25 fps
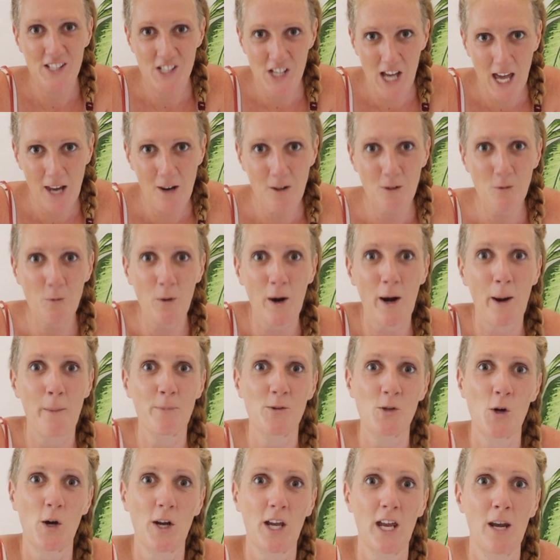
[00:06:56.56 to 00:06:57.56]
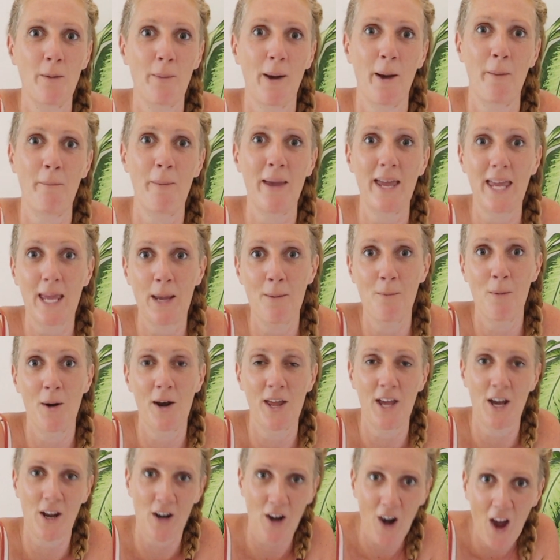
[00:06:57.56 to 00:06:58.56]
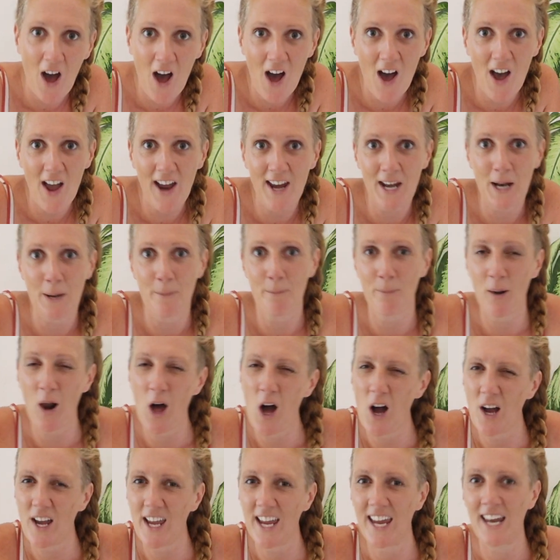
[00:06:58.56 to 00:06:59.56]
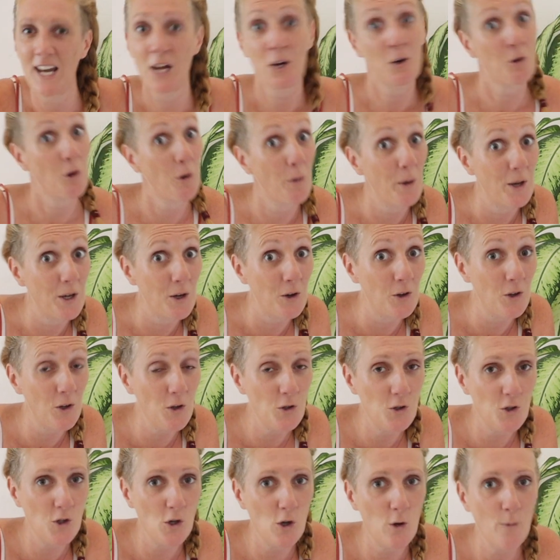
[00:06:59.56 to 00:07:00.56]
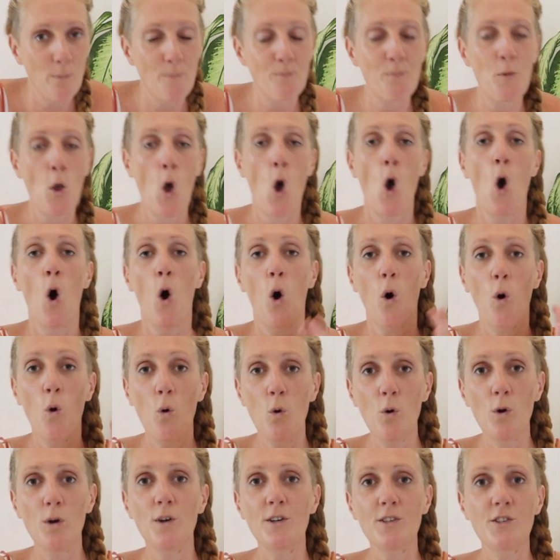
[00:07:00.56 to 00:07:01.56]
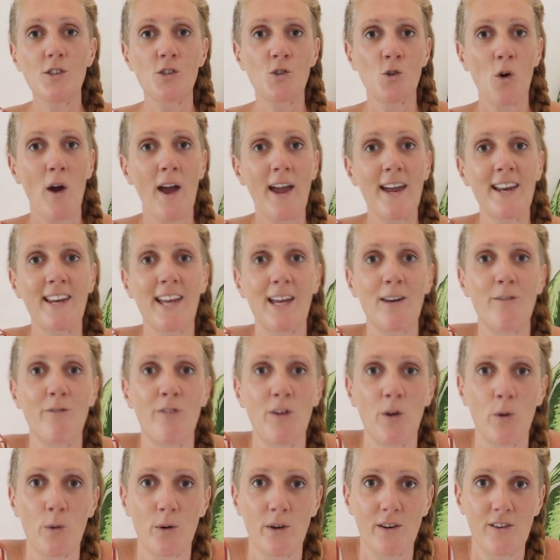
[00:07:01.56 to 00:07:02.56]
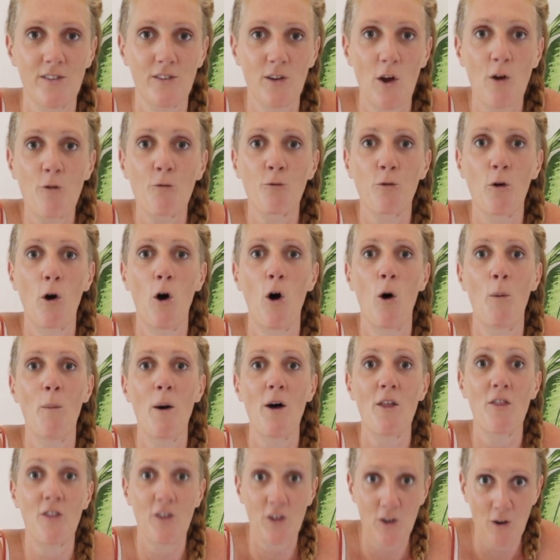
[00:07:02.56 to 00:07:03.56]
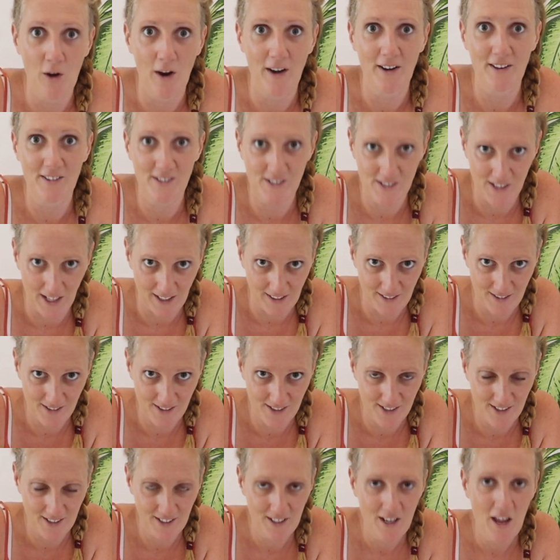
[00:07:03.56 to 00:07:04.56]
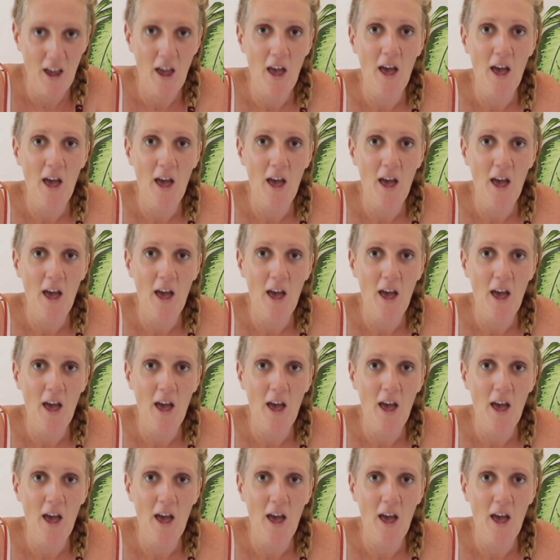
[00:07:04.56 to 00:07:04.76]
channel where I'm talking about making money online and blogging and growing your YouTube, or to try and get viewers from the United States.